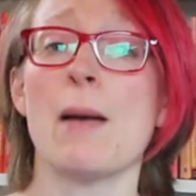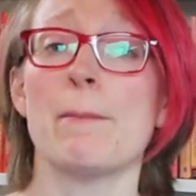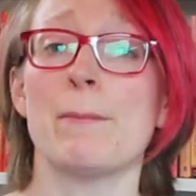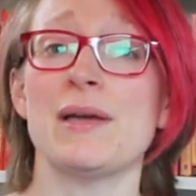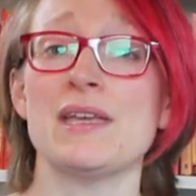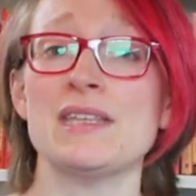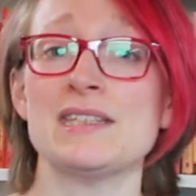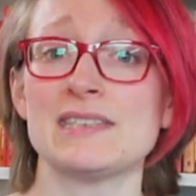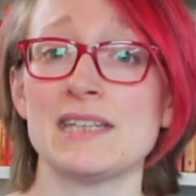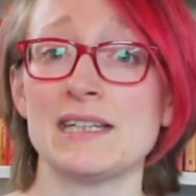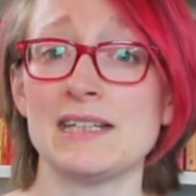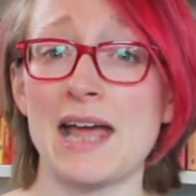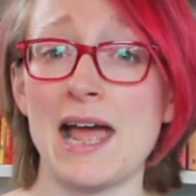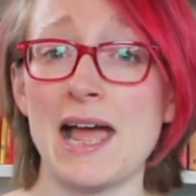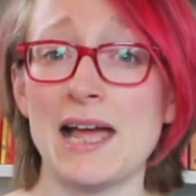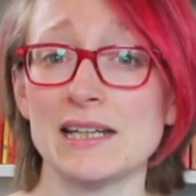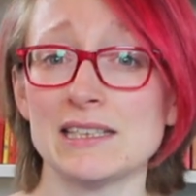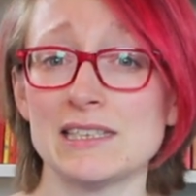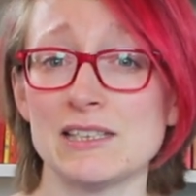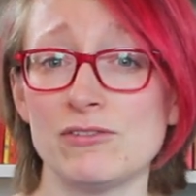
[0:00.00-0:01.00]
but instead
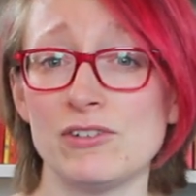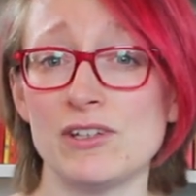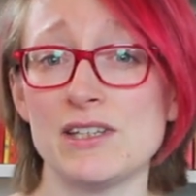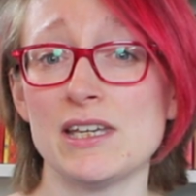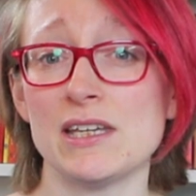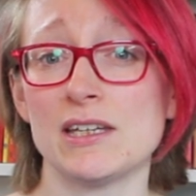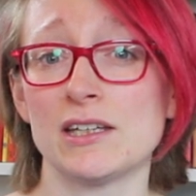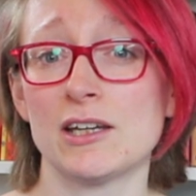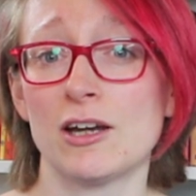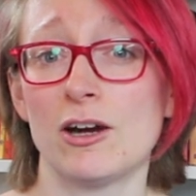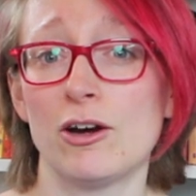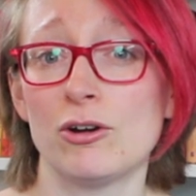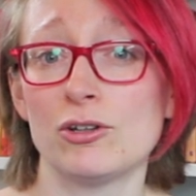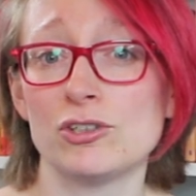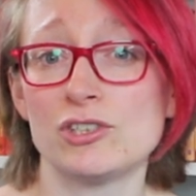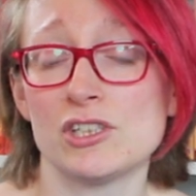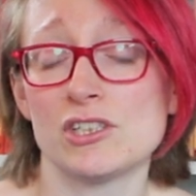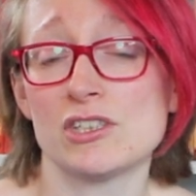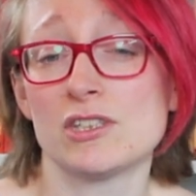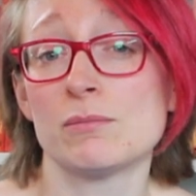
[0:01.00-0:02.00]
actively encourages